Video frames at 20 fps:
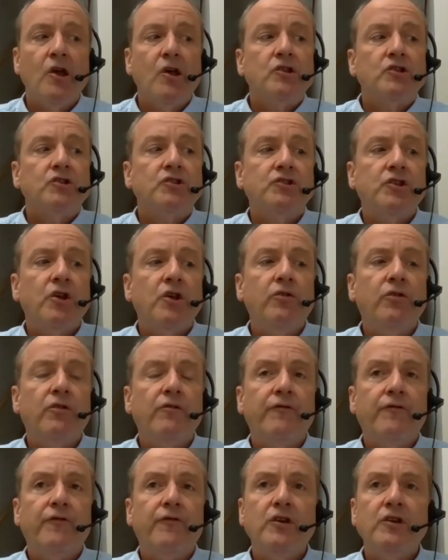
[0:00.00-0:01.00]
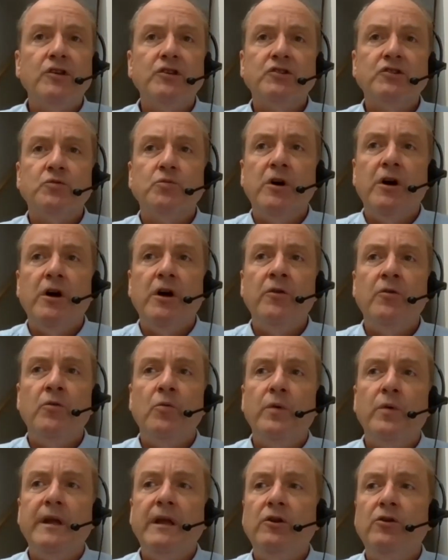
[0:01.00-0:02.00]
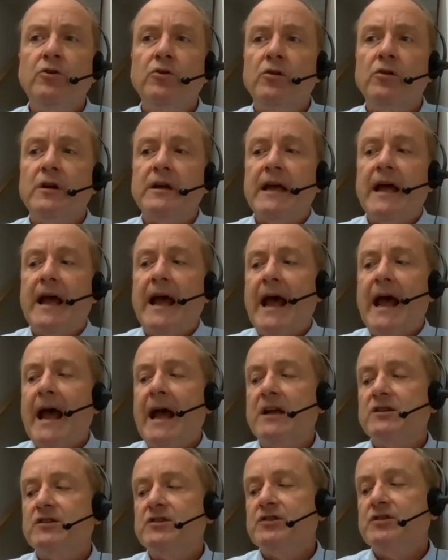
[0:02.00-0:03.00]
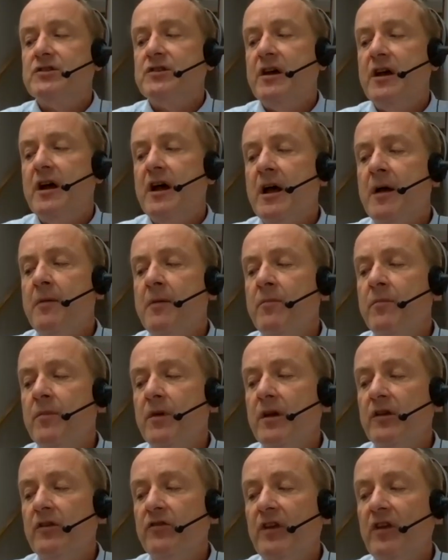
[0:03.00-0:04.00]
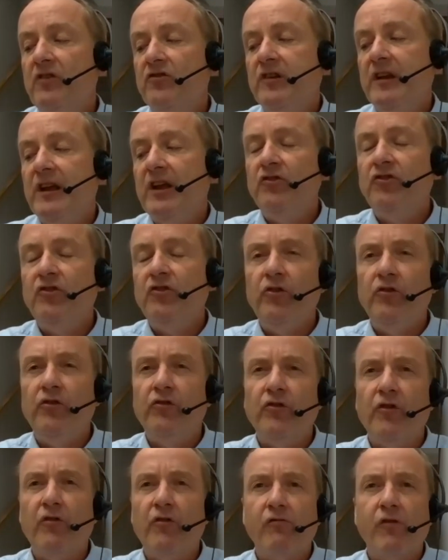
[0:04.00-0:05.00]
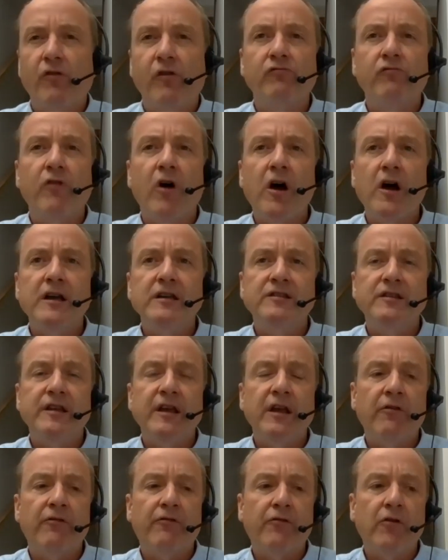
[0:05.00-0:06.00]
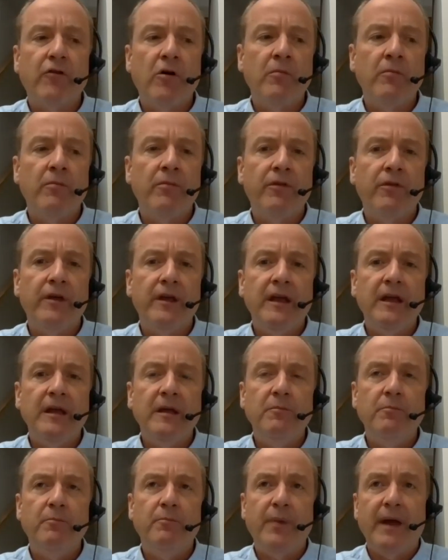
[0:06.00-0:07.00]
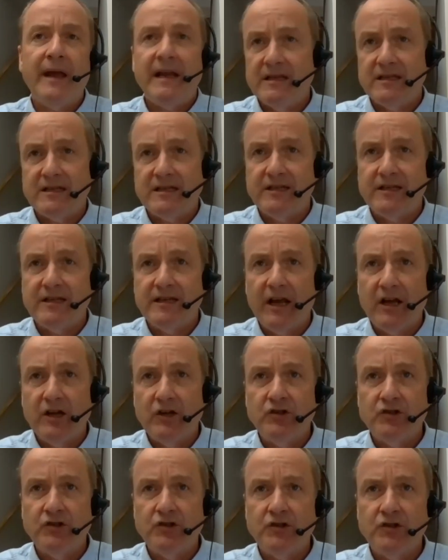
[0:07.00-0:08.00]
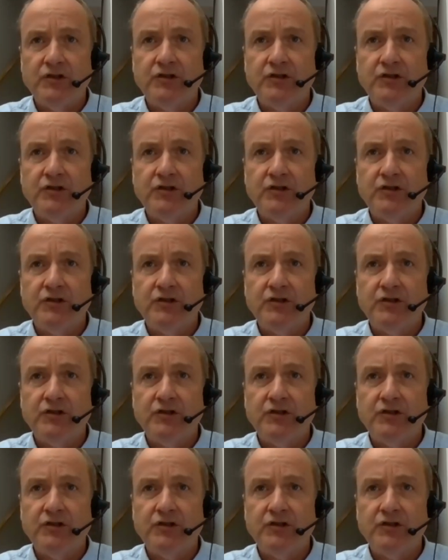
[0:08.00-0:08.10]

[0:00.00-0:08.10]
So the first one, we look at essentially issues arising from the Bates litigation.